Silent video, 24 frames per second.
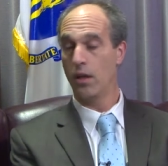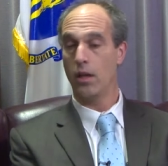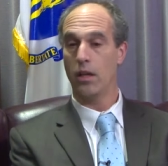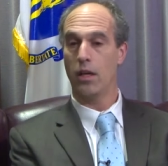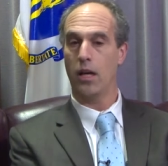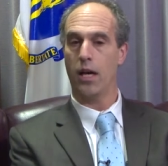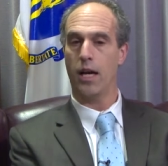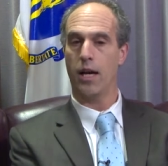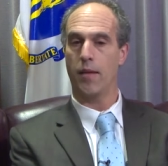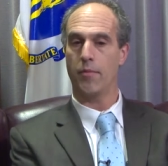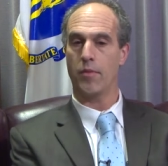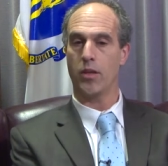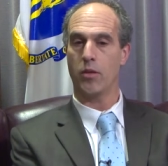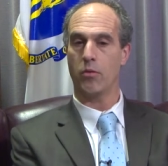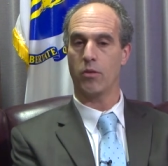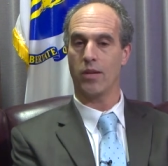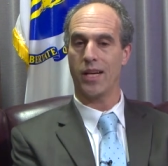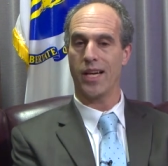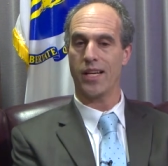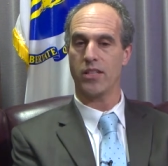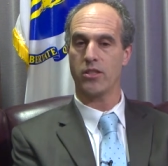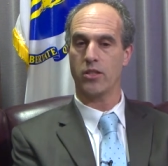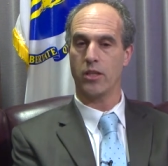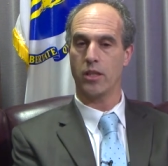that we're
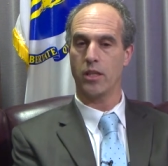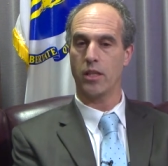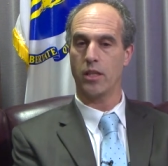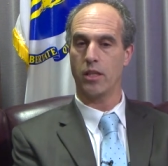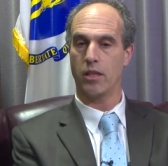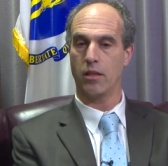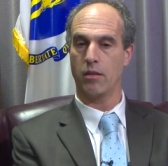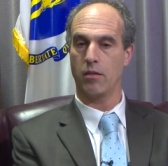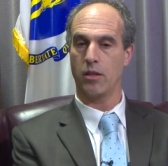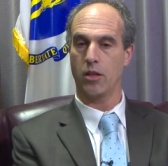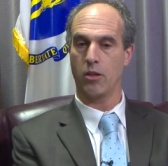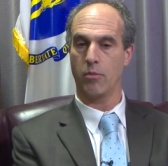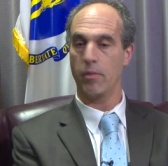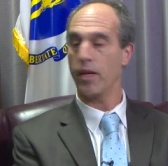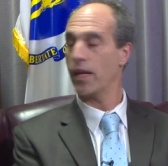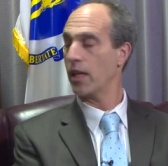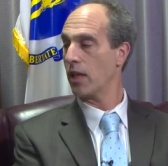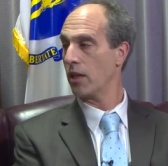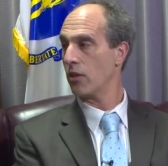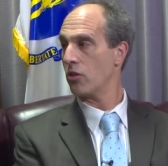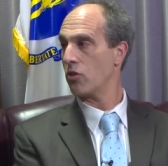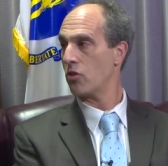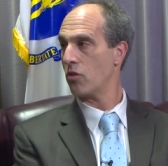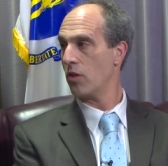actually
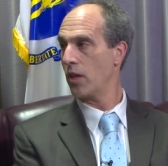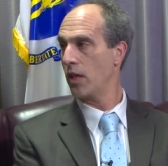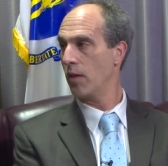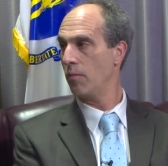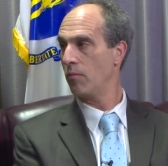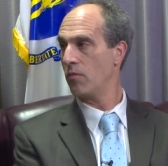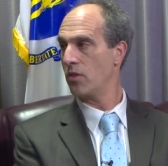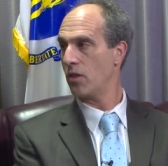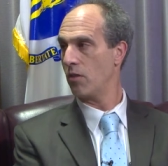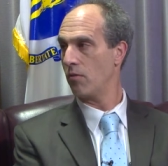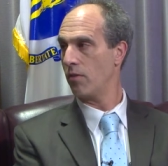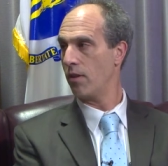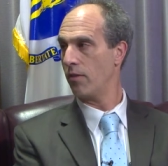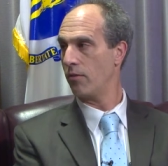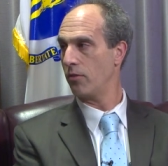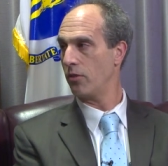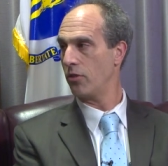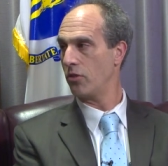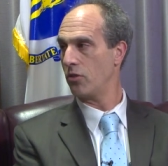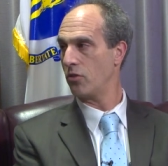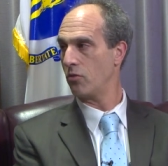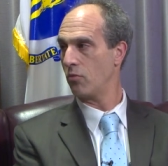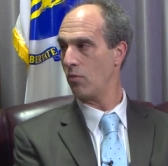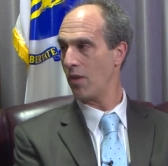making streams and
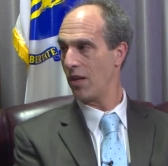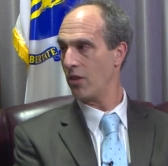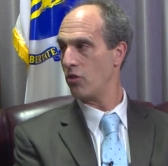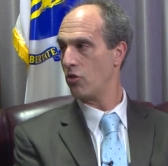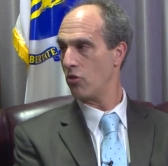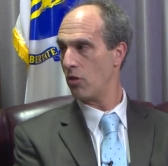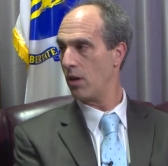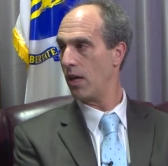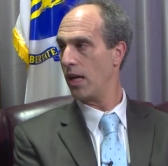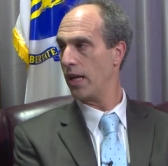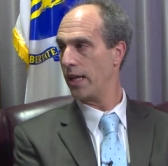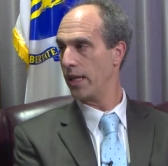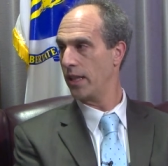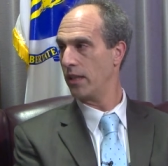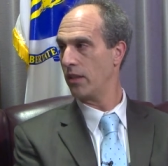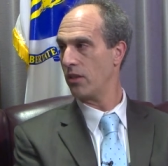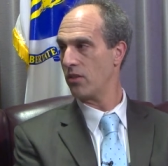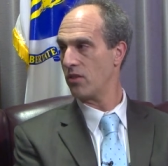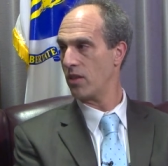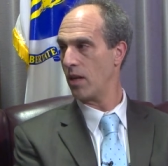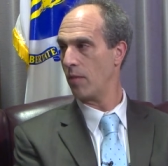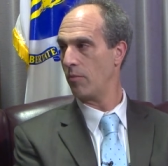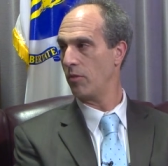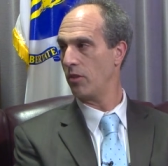rivers run dry in the
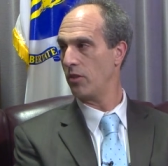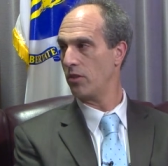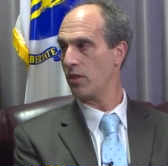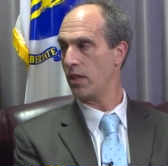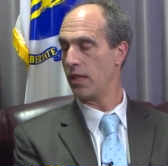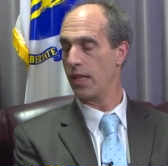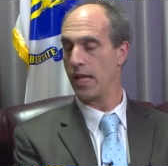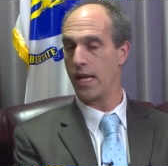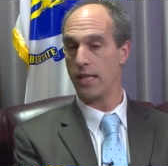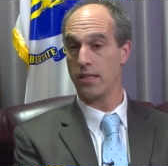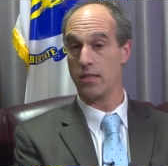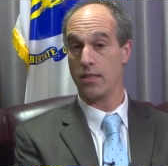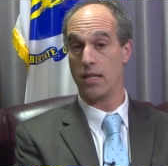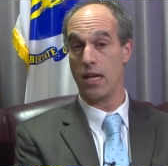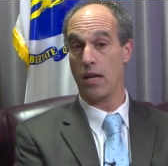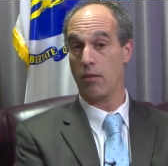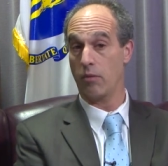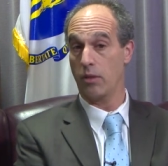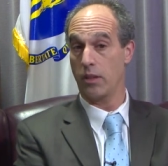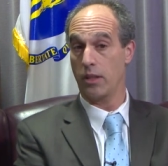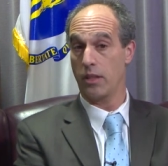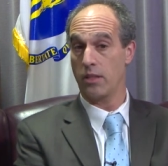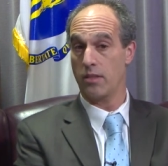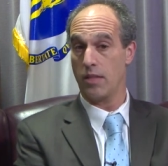summers, and that's not
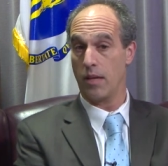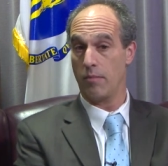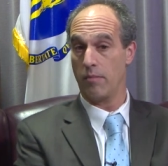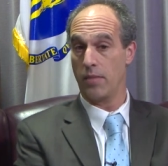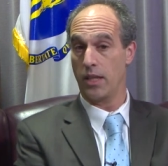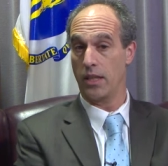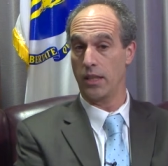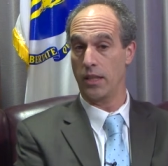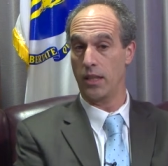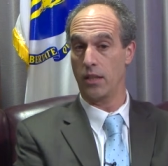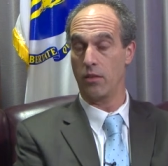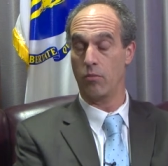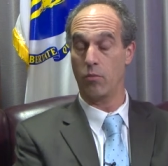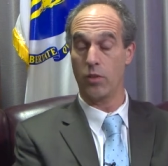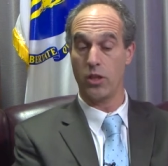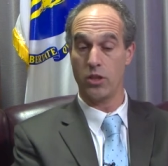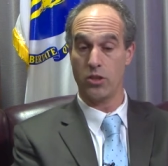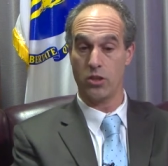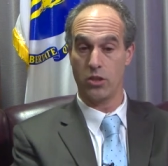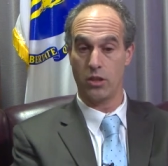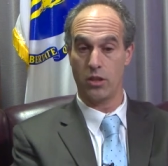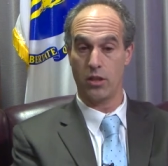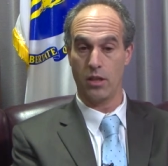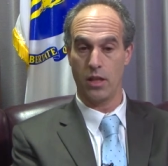really something that we
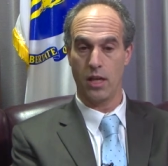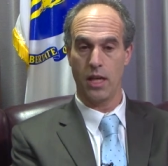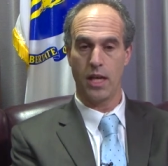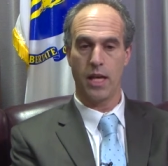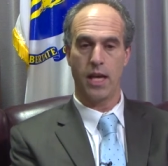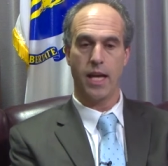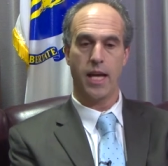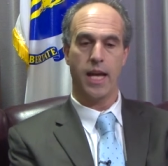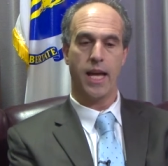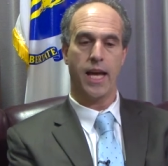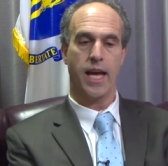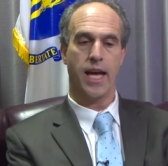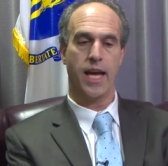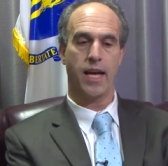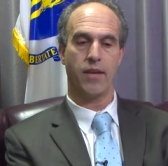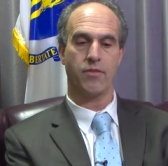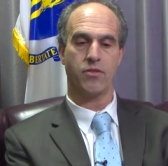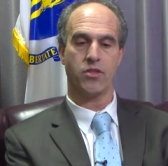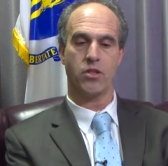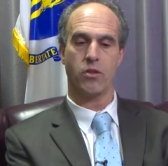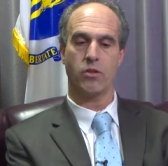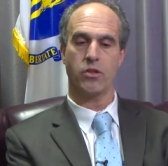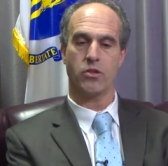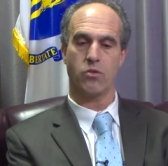should have.
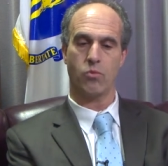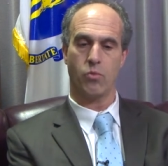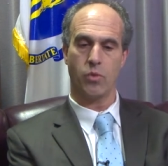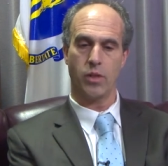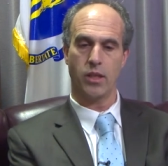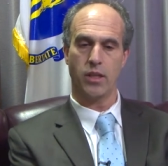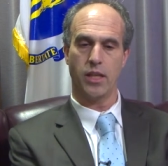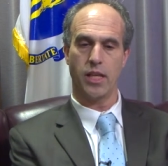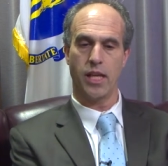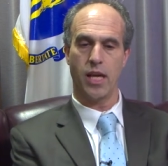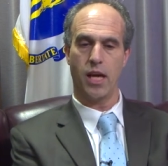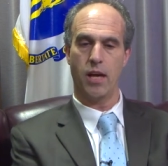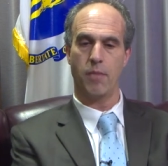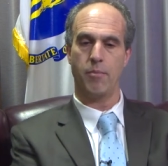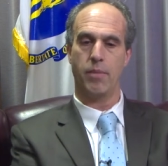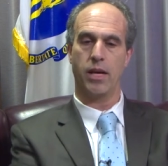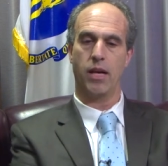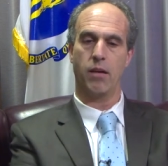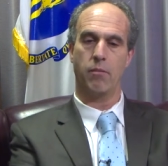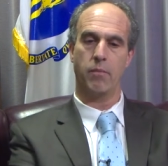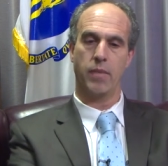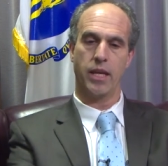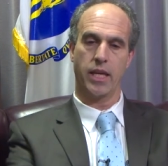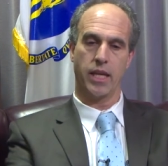So it's really
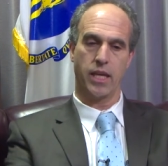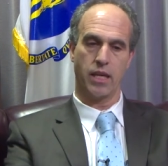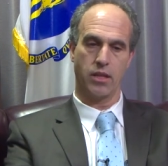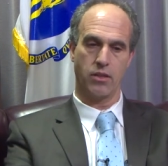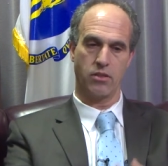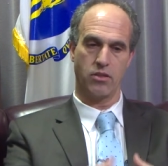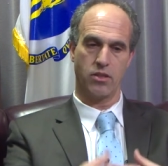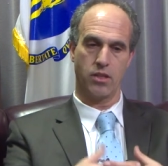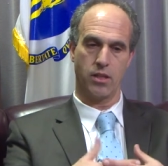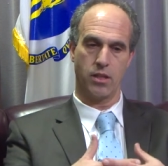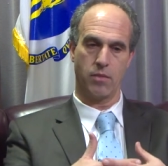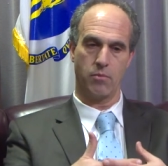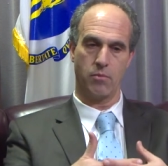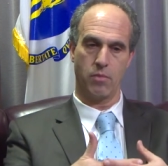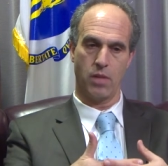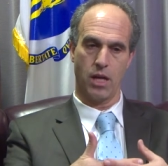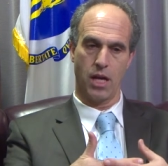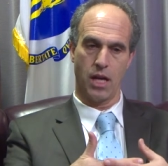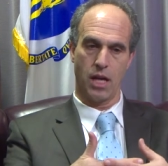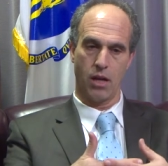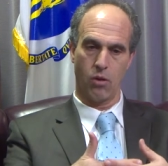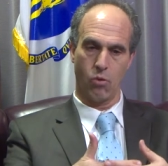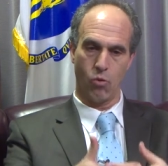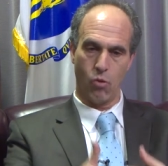about making some
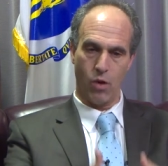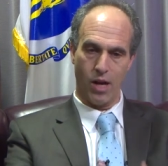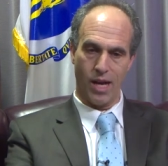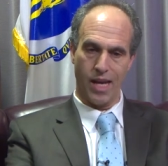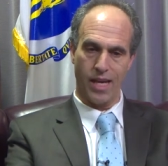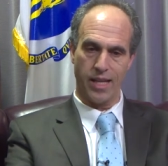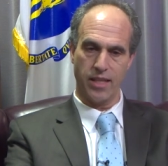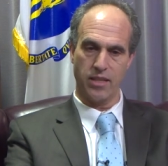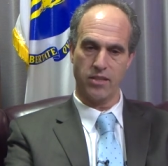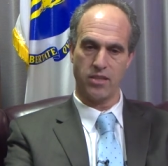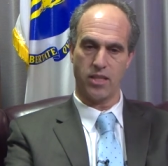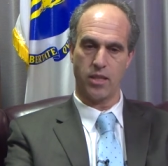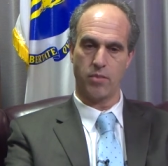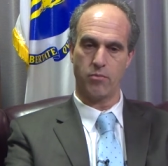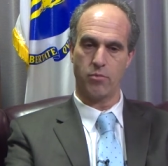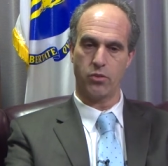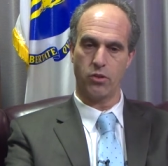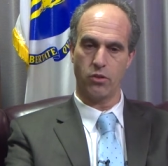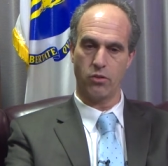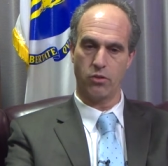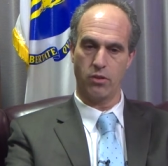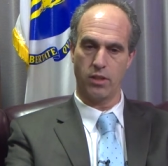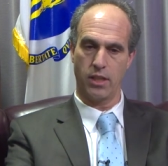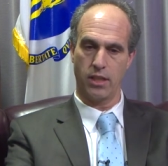wise and
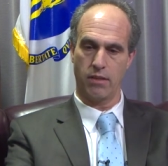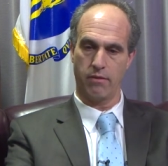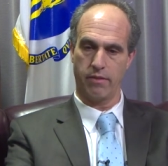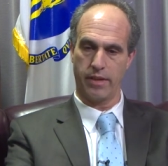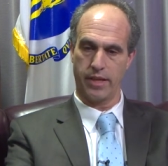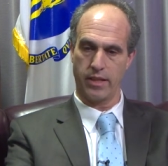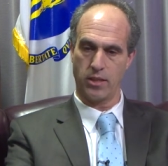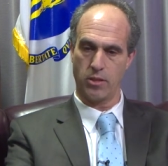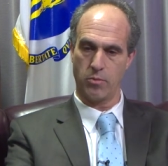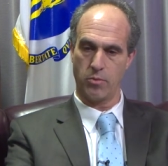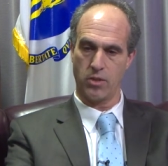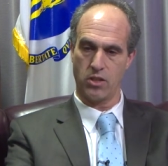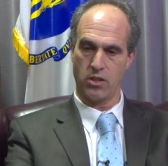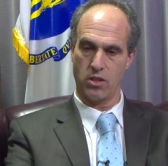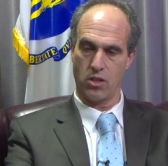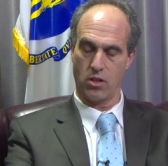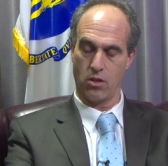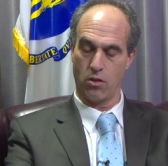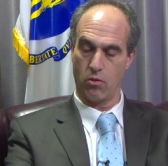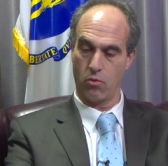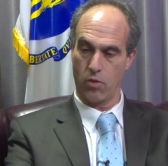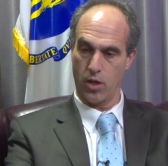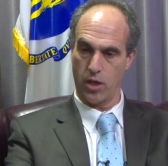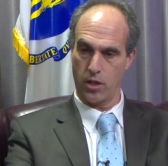prudent investments in
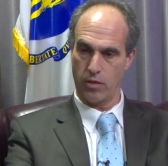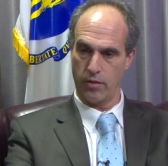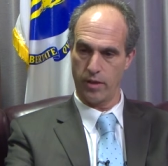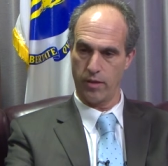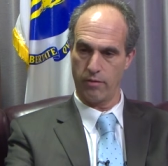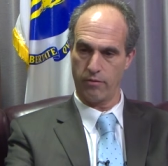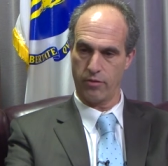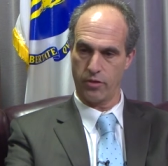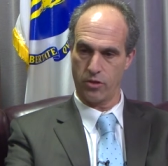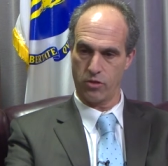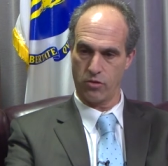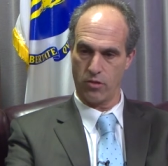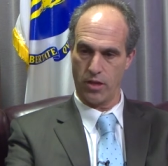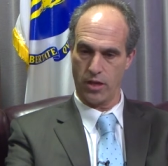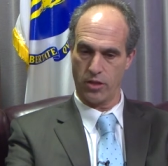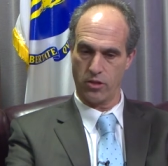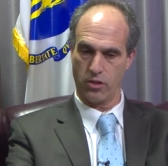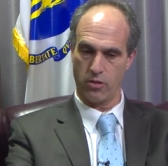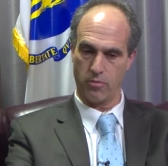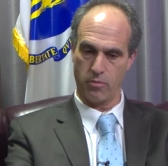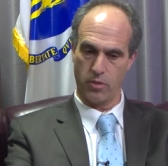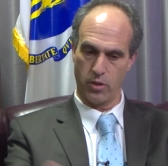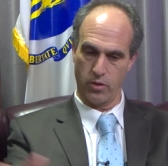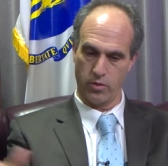our water
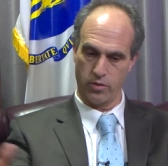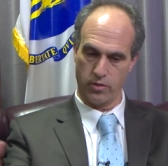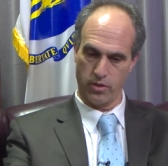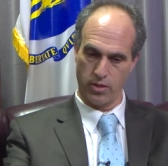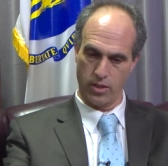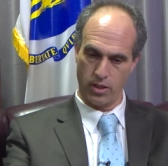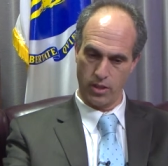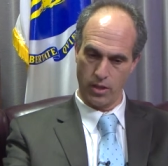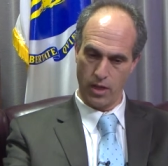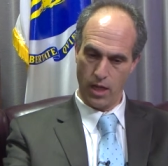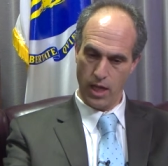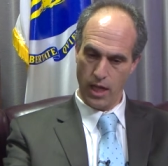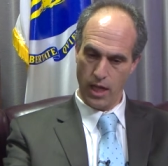infrastructure, both to